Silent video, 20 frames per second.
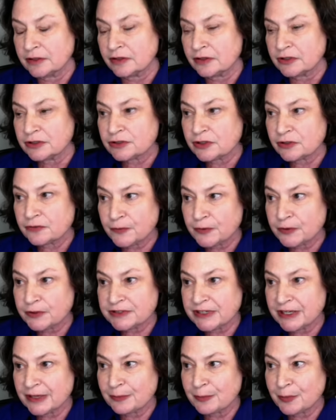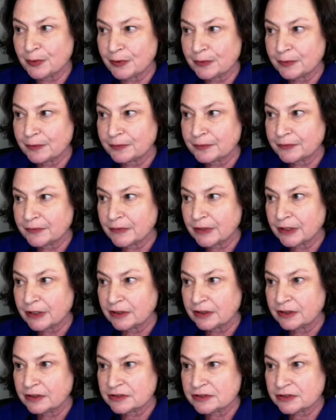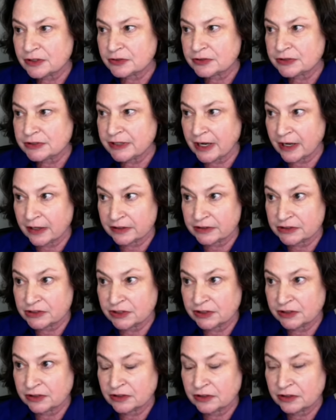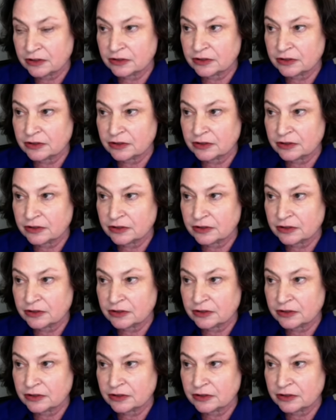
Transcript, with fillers: So, for example, in sociology,